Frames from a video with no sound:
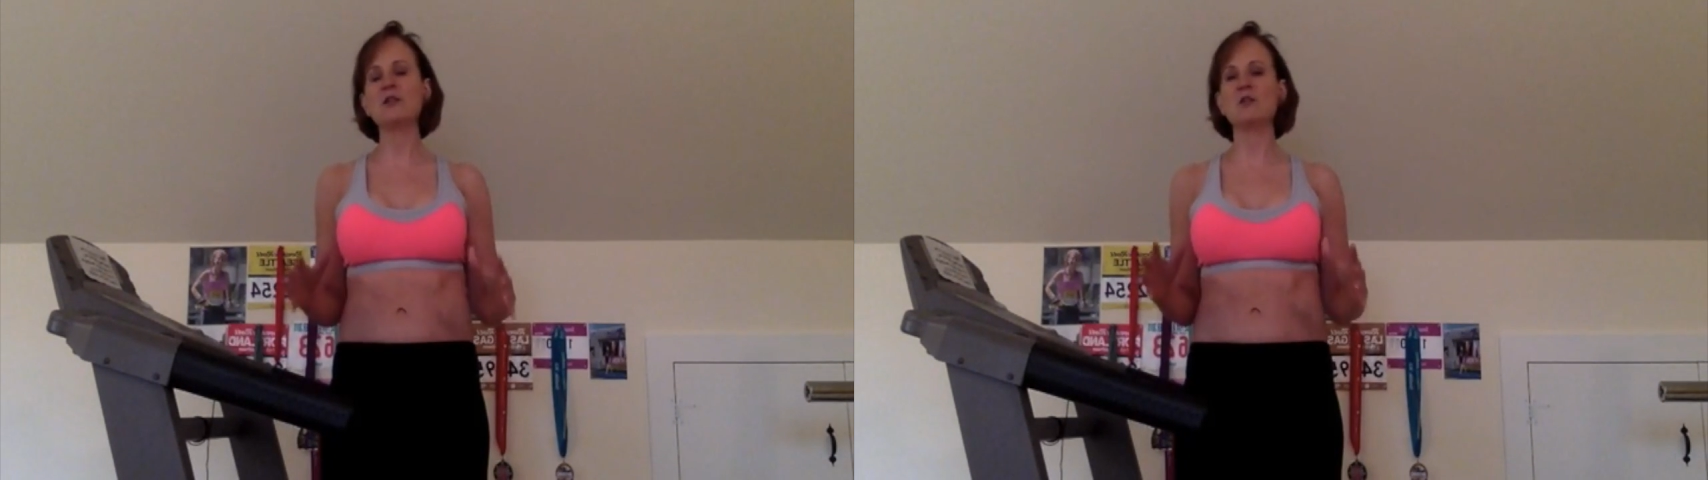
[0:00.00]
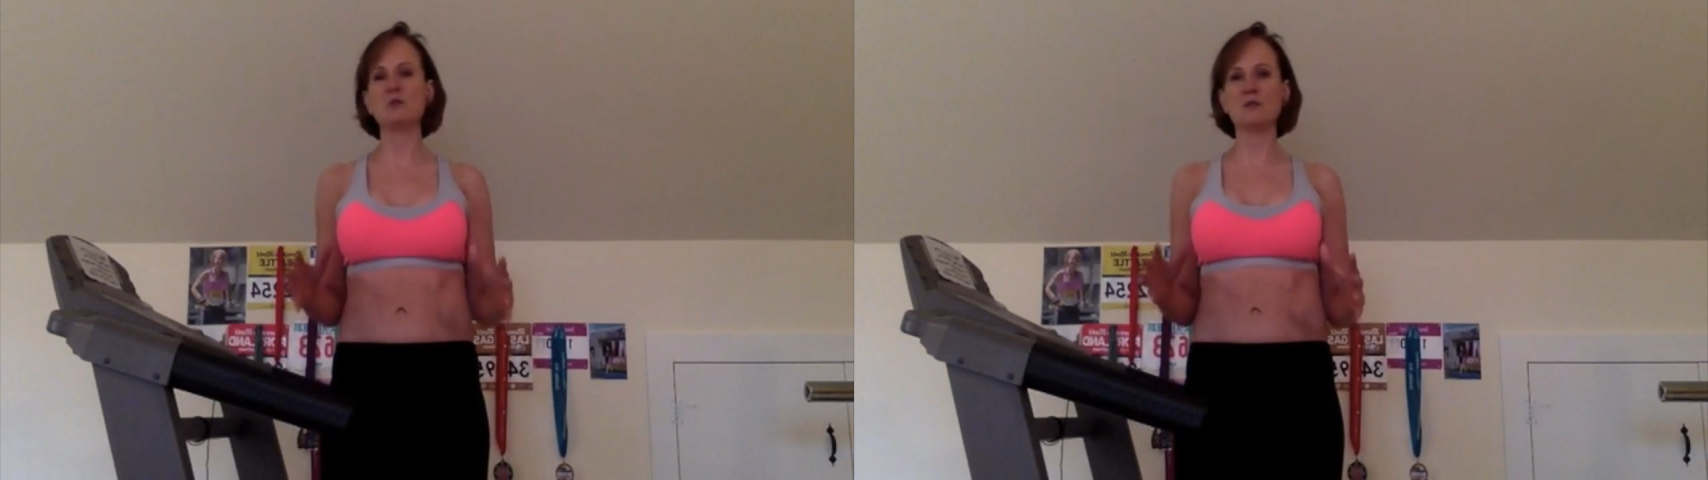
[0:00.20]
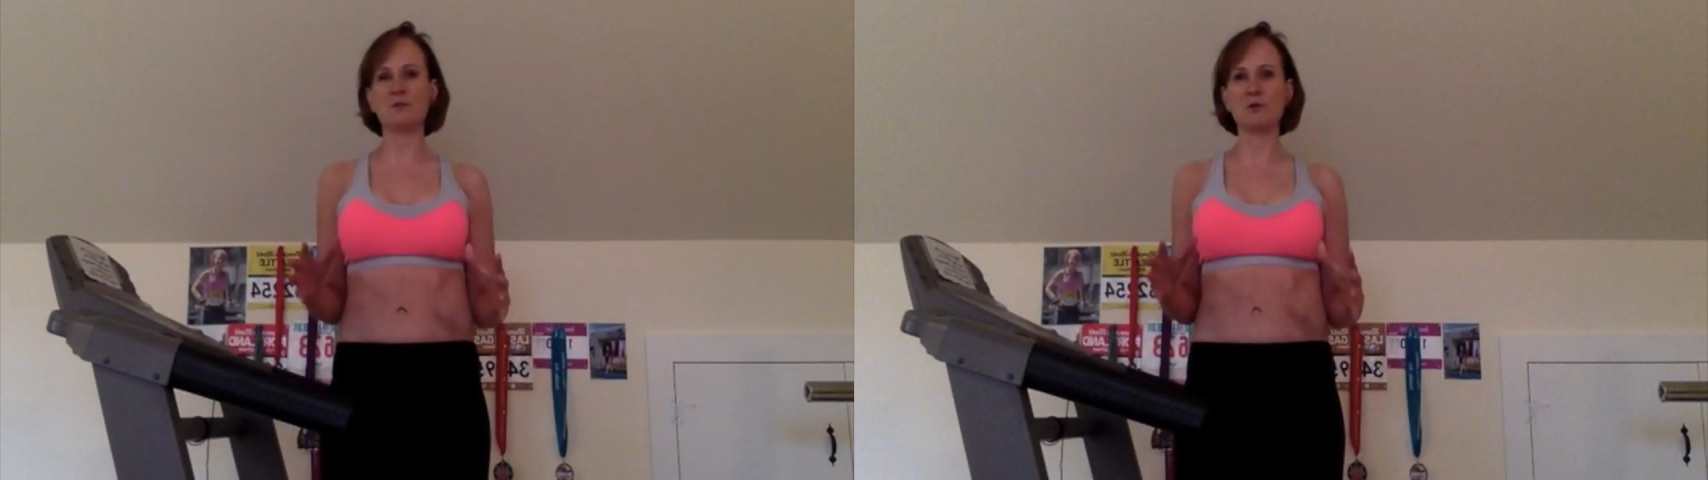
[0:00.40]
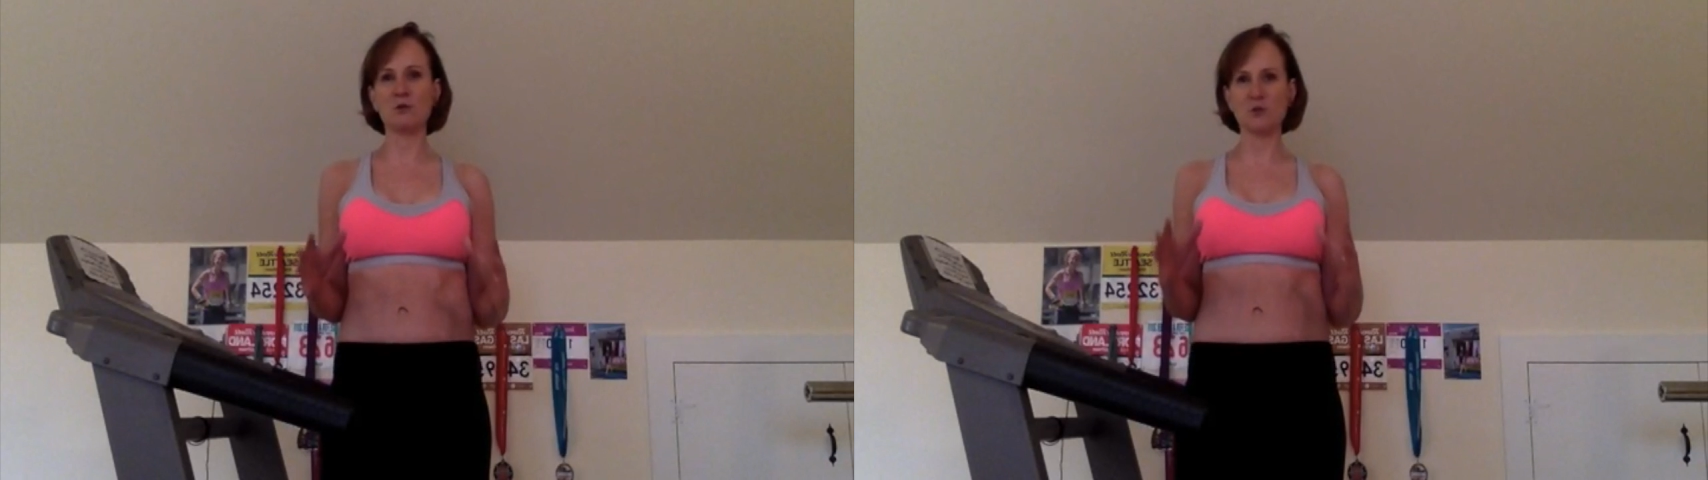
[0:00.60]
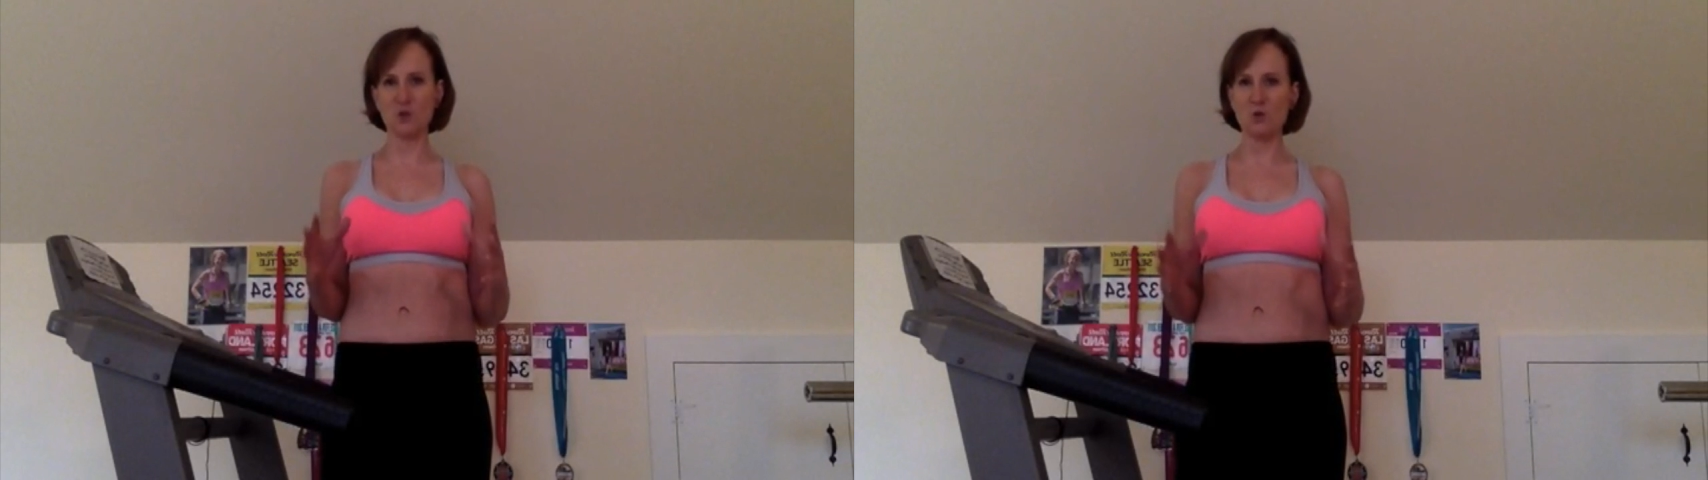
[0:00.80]

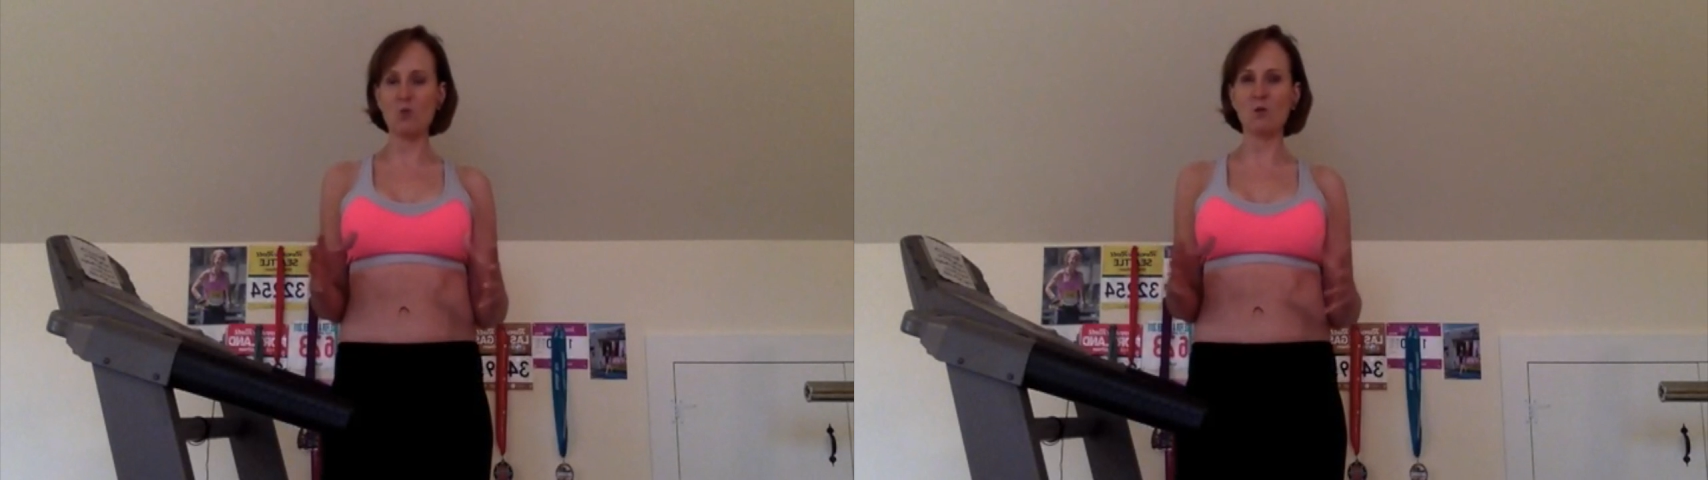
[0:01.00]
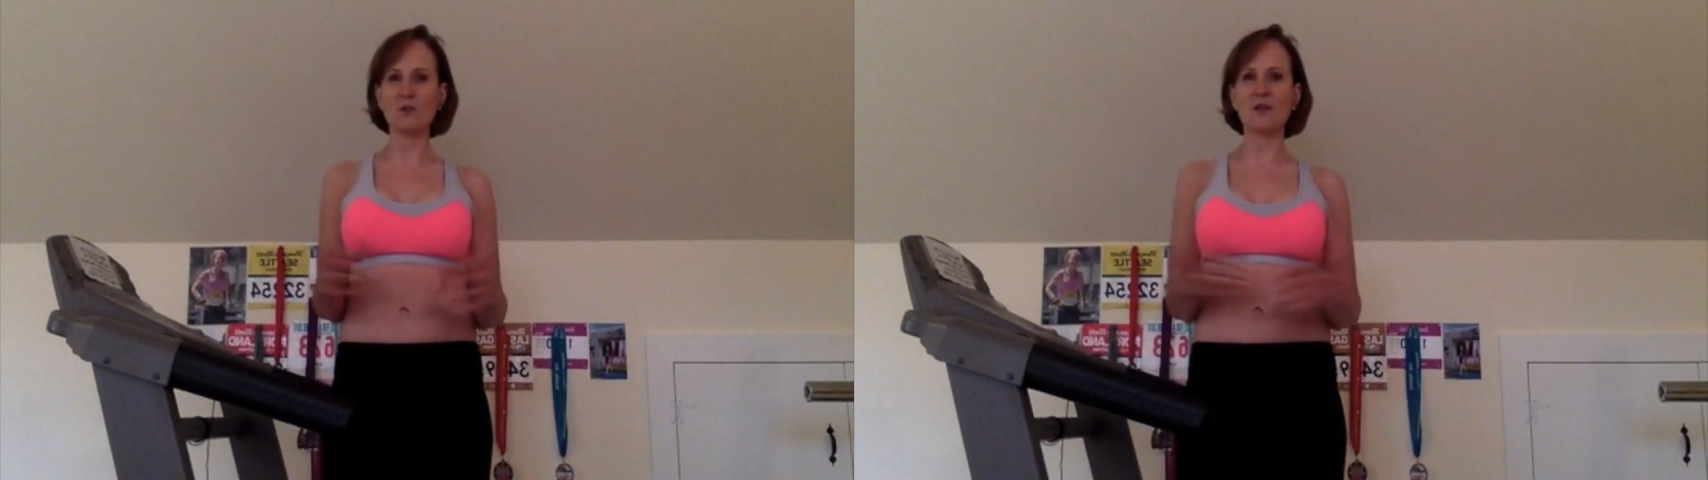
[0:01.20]
useful tools.